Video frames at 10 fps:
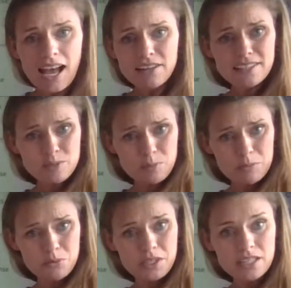How did these
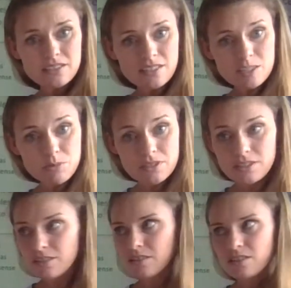people get to these
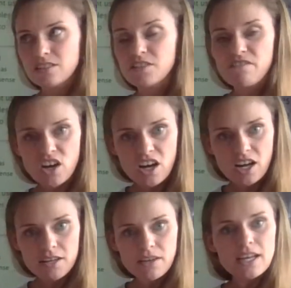positions and
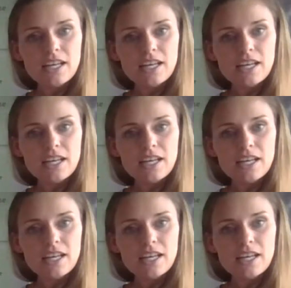survive?